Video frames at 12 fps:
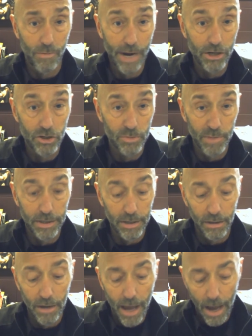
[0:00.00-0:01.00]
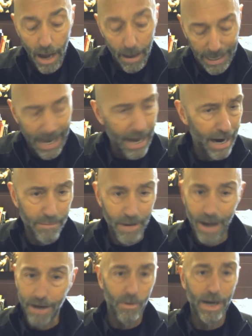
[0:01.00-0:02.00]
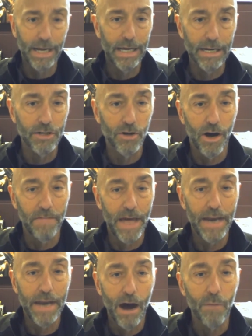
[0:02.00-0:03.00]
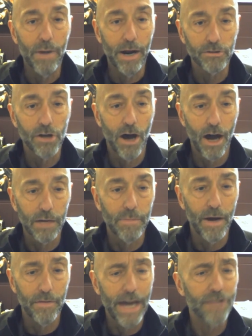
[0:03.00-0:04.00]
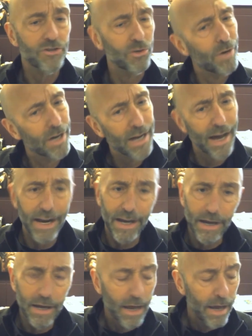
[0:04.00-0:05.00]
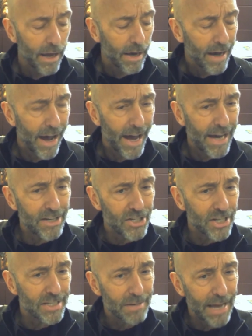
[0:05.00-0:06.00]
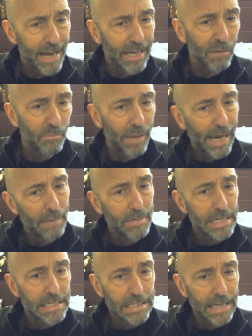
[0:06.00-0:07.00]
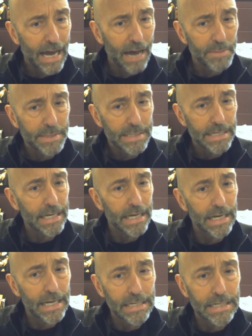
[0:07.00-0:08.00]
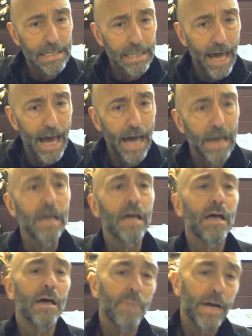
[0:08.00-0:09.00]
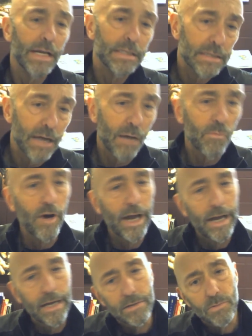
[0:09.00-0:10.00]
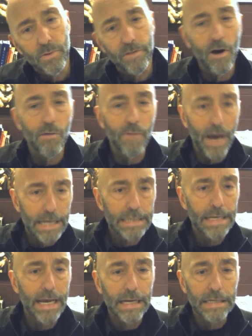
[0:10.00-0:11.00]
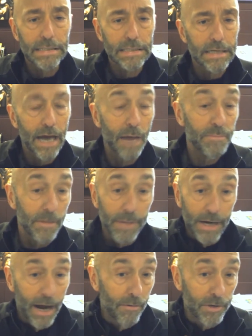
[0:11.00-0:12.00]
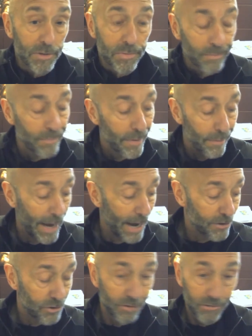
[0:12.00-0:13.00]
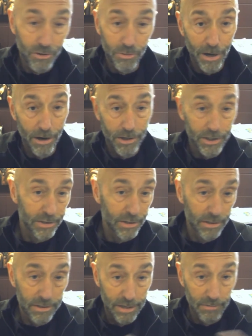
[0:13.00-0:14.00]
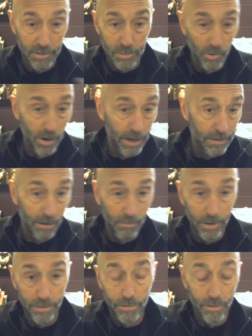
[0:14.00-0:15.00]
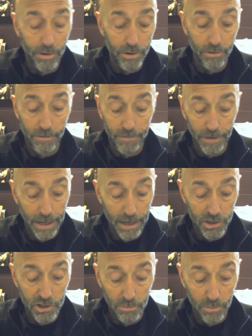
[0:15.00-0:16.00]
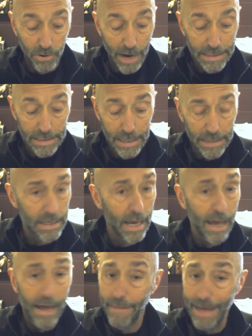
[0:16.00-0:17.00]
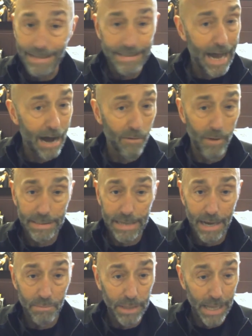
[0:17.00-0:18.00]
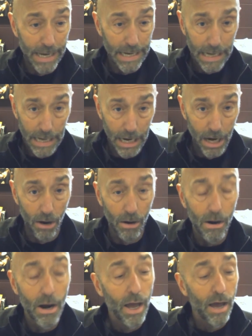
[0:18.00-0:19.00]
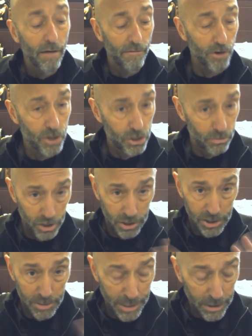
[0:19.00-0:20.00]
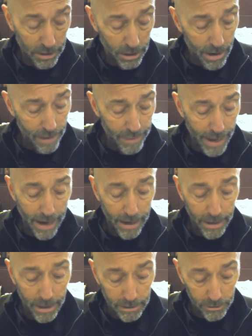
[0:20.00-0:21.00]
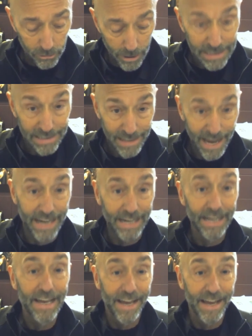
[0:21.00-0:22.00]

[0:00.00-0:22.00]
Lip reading: arrangement. And again, I don't want to get into all that now, but I'll talk about that. So we're kind of just taking baby steps to get into that. But in some ways, we've already taken steps. I mean, I was pastor of two parishes in Stevens Point that went through a unification process. That's not what's at play here, for sure, just to be clear on that, and I'll address that